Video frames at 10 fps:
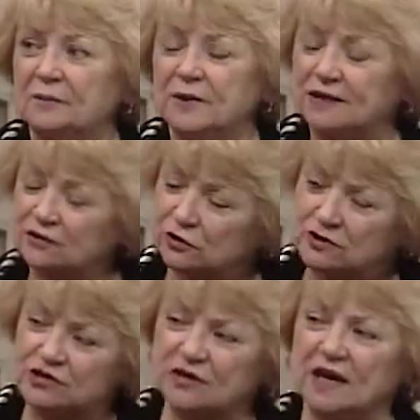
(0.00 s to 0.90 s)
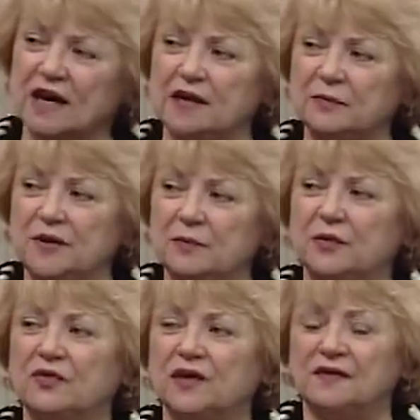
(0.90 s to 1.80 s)
But those are the kind of
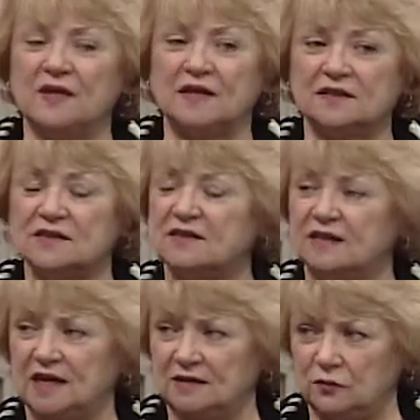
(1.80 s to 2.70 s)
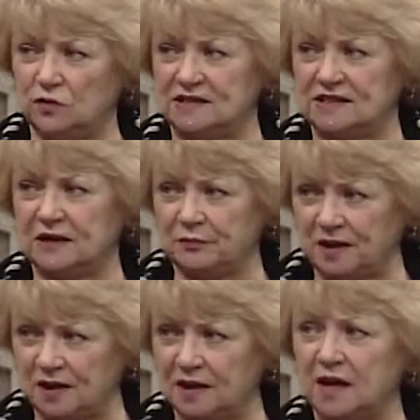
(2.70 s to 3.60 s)
people then that the state will step in,